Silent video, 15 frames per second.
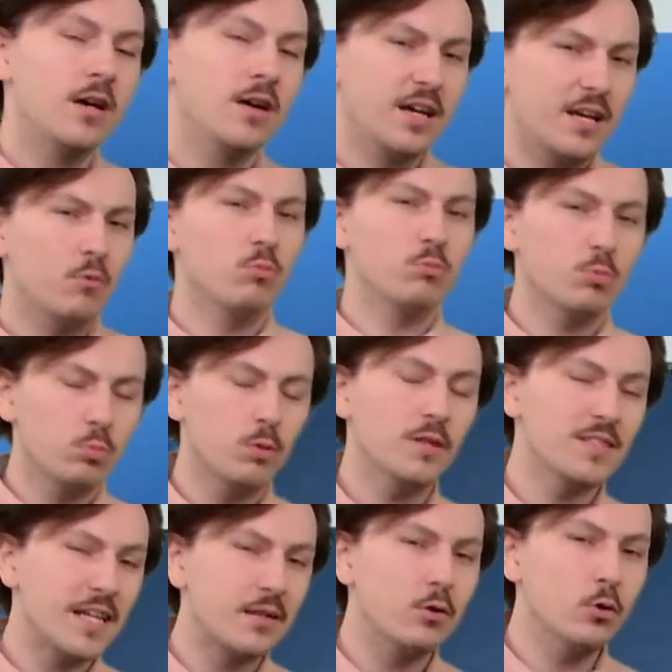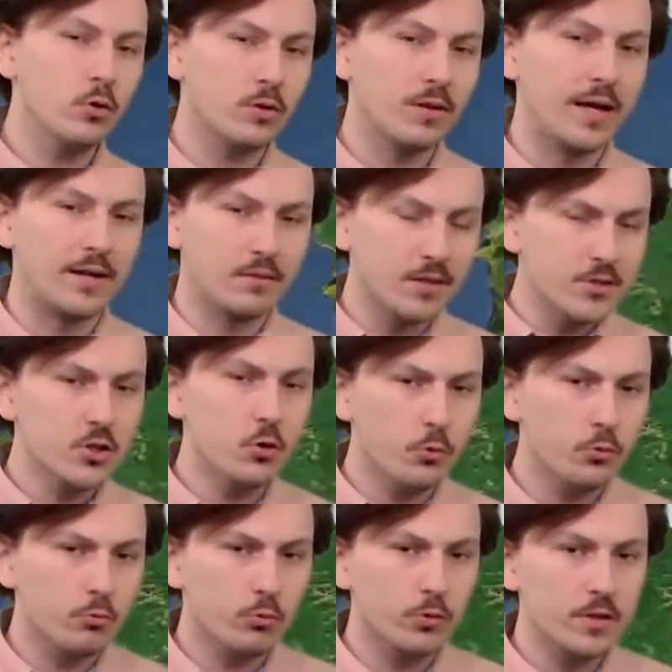And what does that look like? Let's go
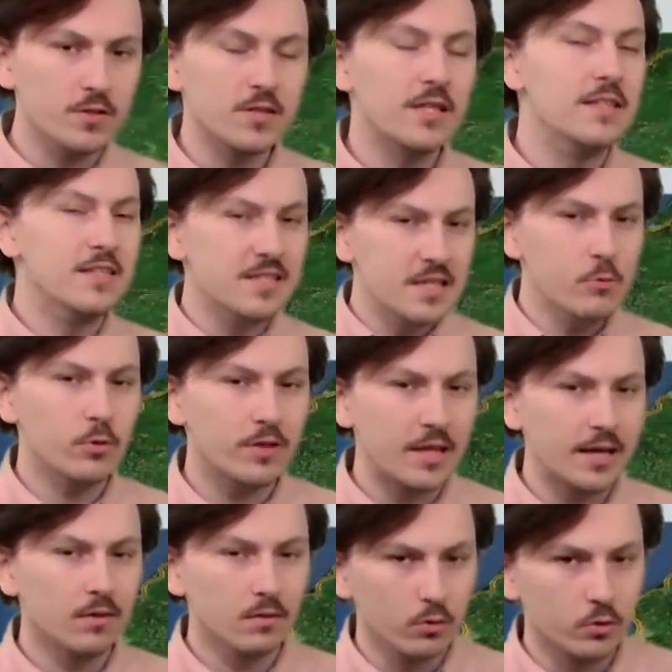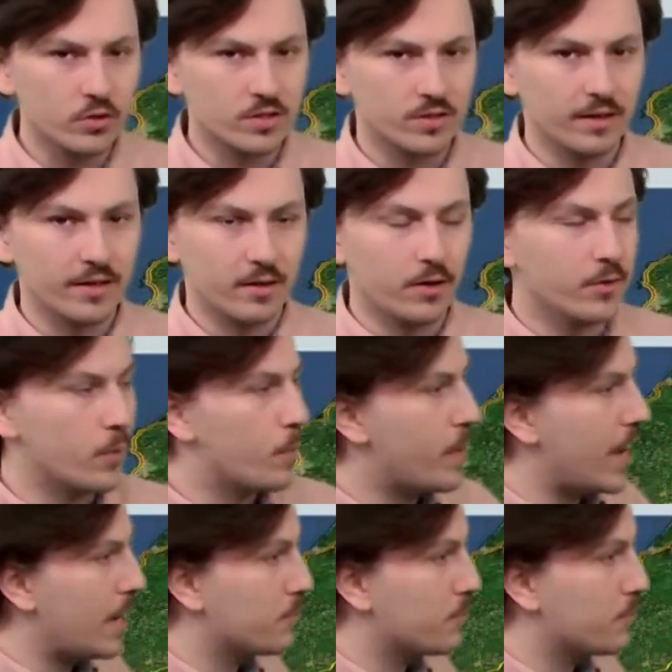through this and see what that looks like on the map.